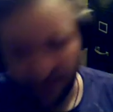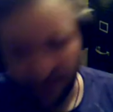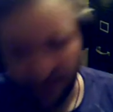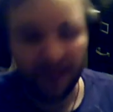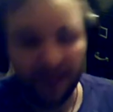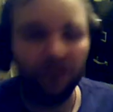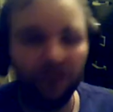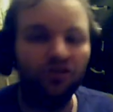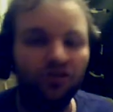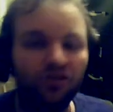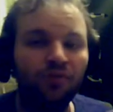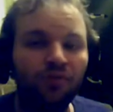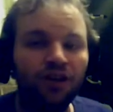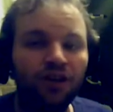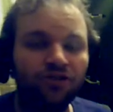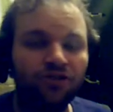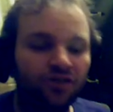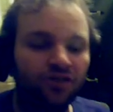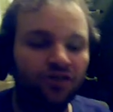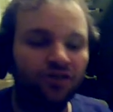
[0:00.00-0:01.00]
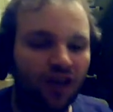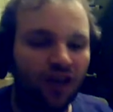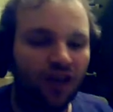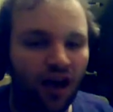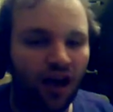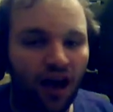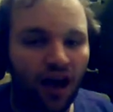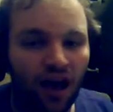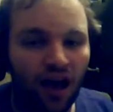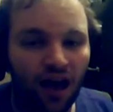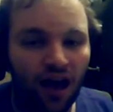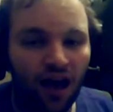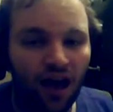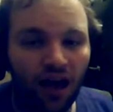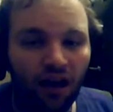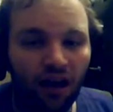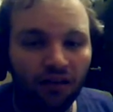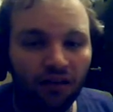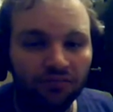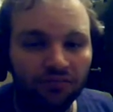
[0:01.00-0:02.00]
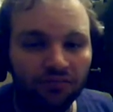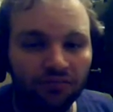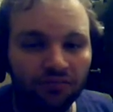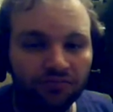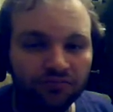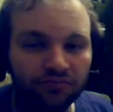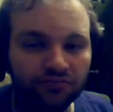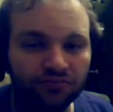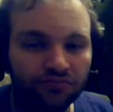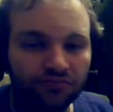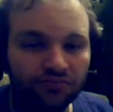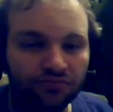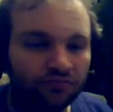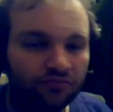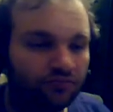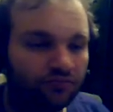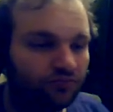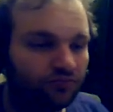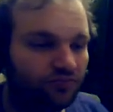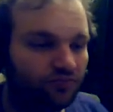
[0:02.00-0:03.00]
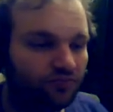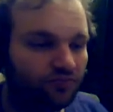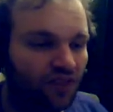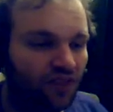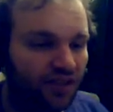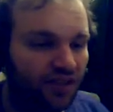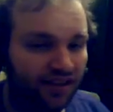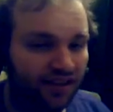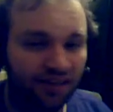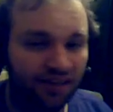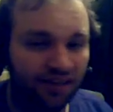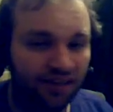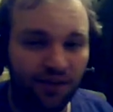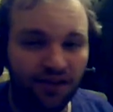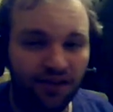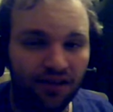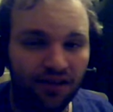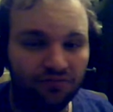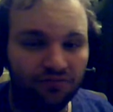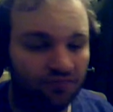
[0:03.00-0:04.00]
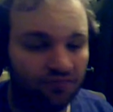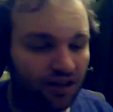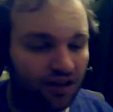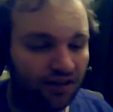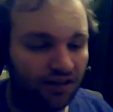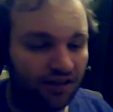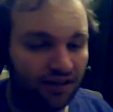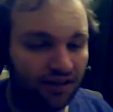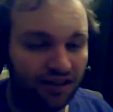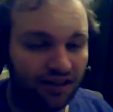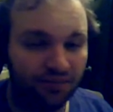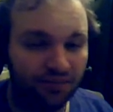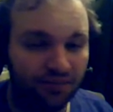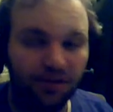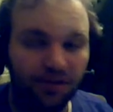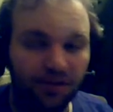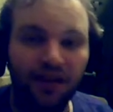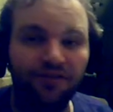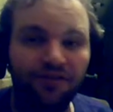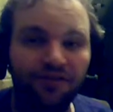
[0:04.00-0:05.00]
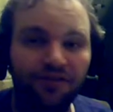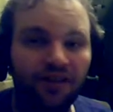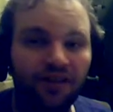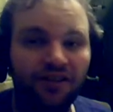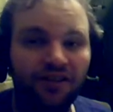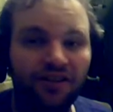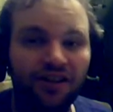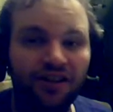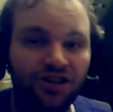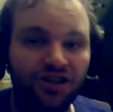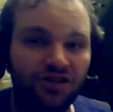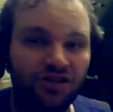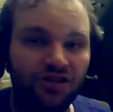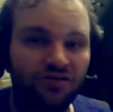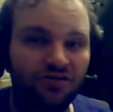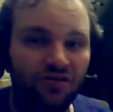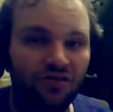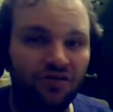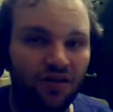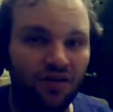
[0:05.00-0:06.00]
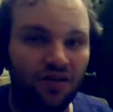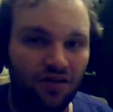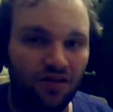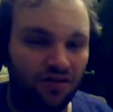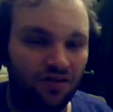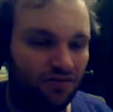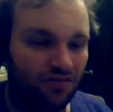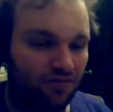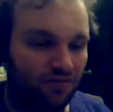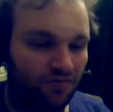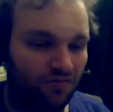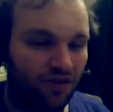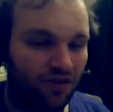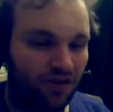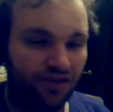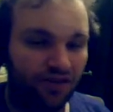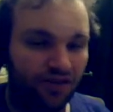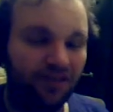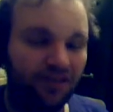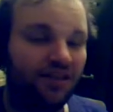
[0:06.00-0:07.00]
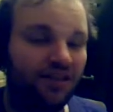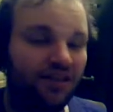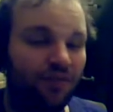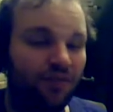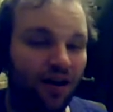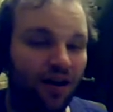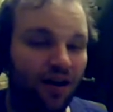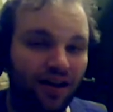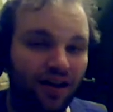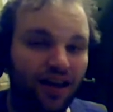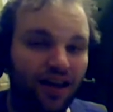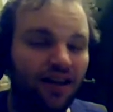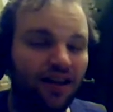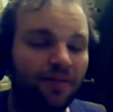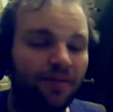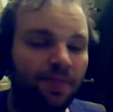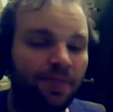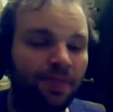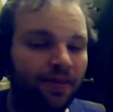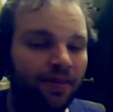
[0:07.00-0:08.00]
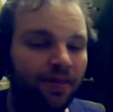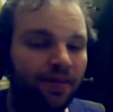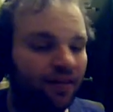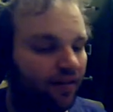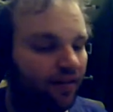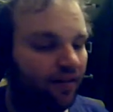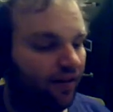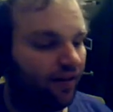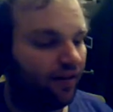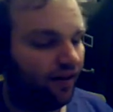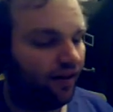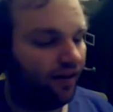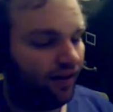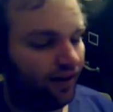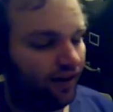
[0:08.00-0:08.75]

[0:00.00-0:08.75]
so much. Uh, this has been Let's Play Rust Edition with Demonichate. Uh,